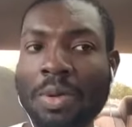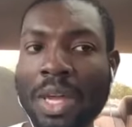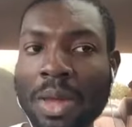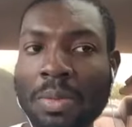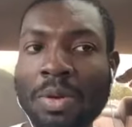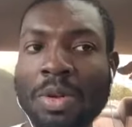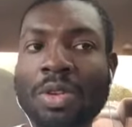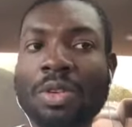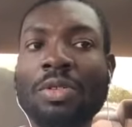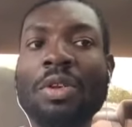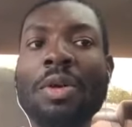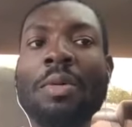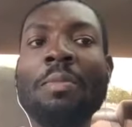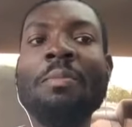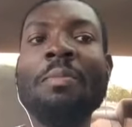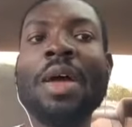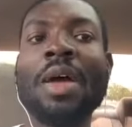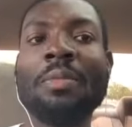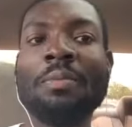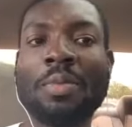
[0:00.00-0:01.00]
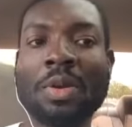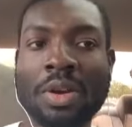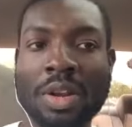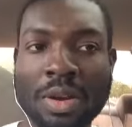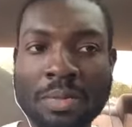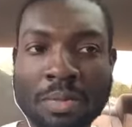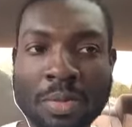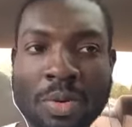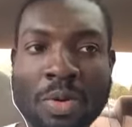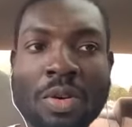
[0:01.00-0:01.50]
able to remember
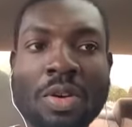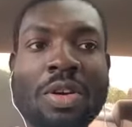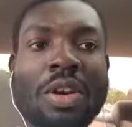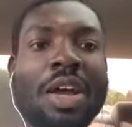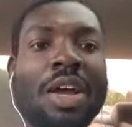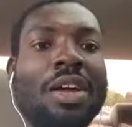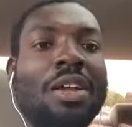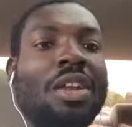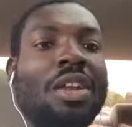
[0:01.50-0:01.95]
it more. I